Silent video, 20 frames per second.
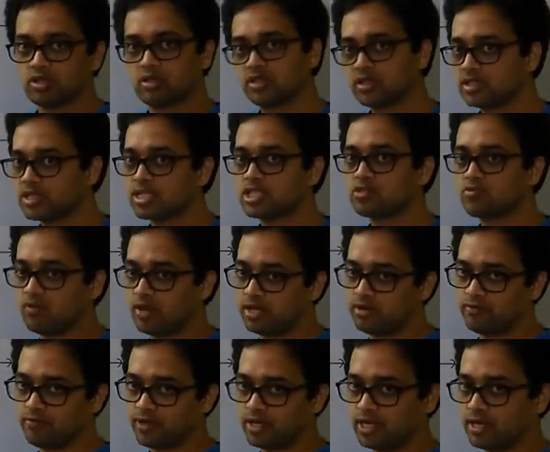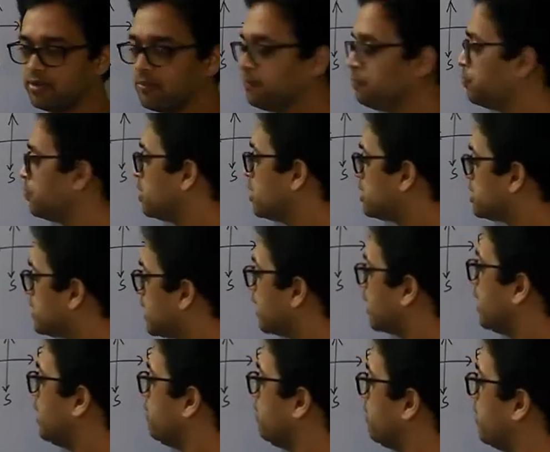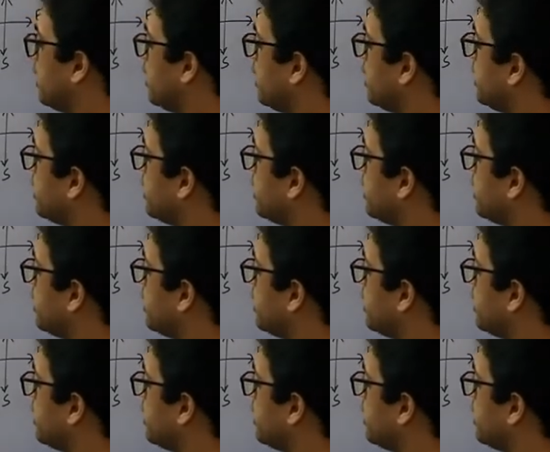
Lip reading: This is one way. Second way